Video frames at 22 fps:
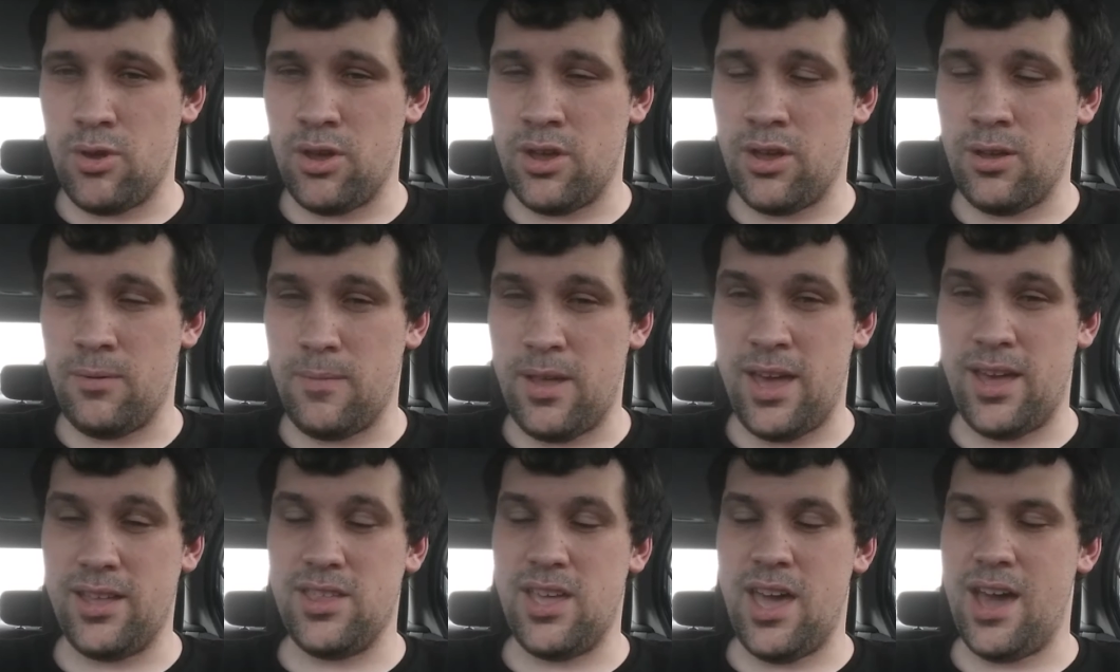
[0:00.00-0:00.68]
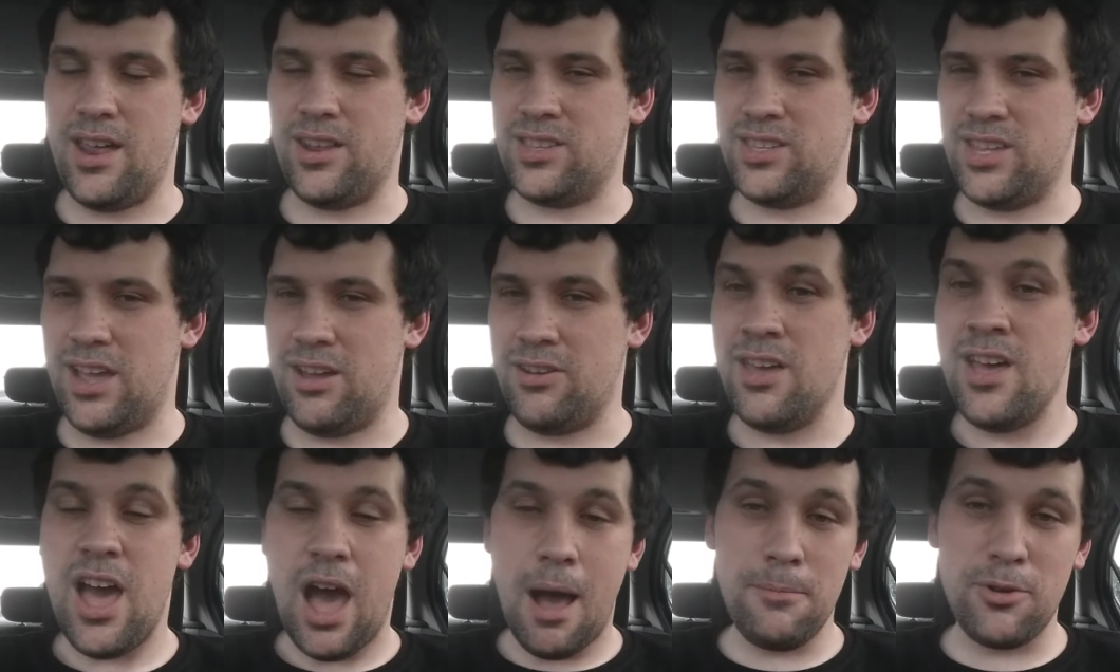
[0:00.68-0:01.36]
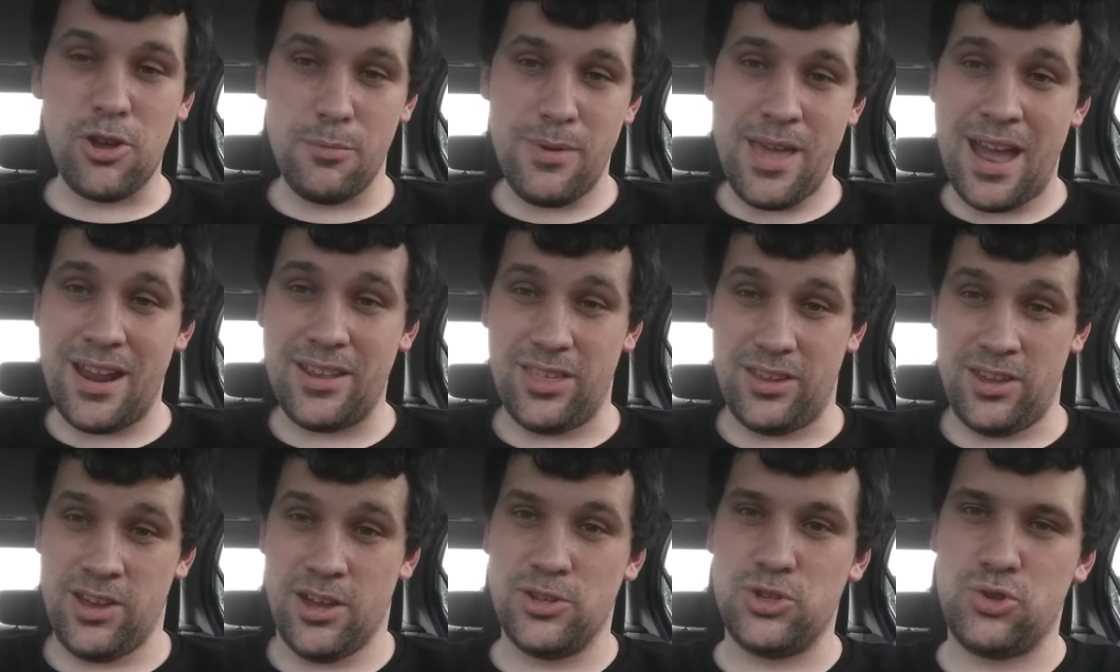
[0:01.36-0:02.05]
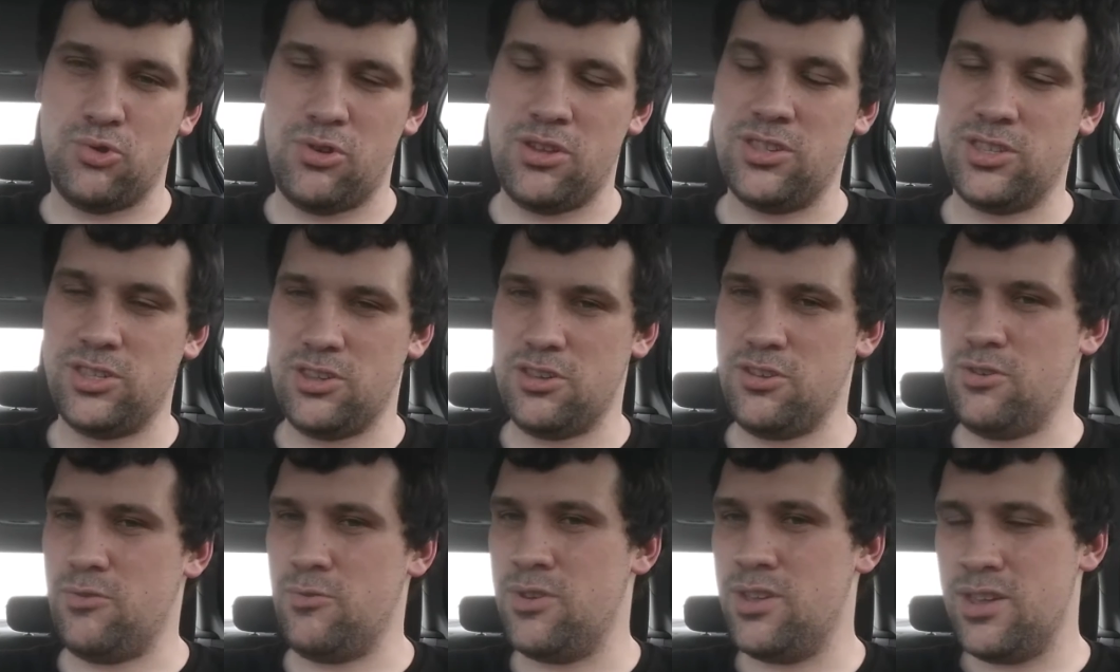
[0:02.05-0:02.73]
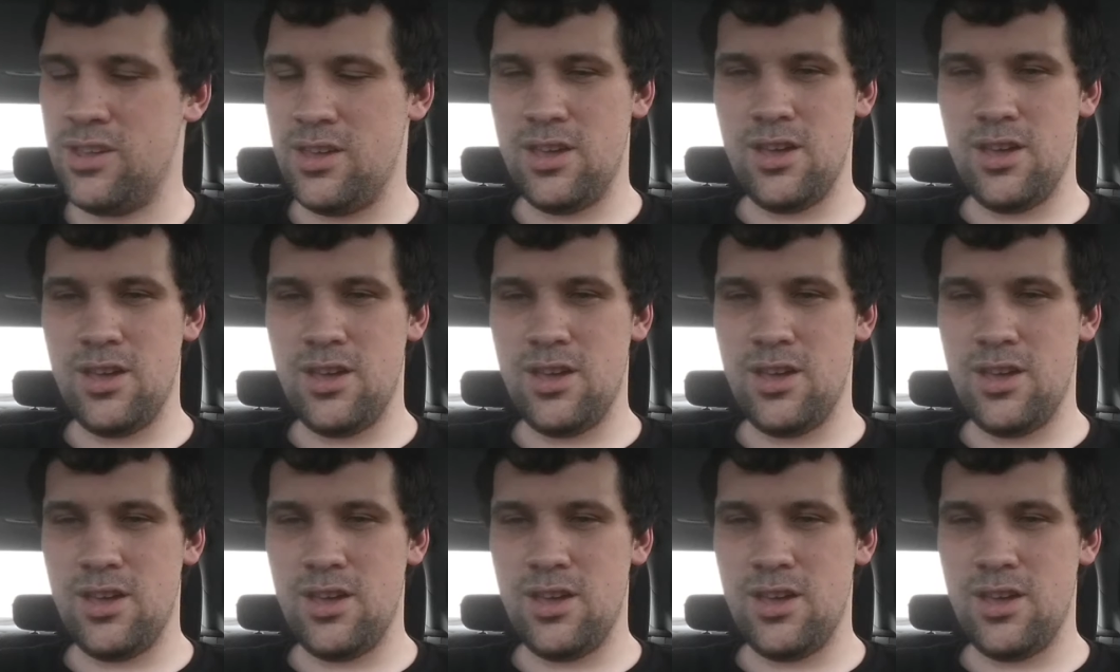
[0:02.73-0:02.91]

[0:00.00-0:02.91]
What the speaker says: out of town. I'm going to be out of the country, so...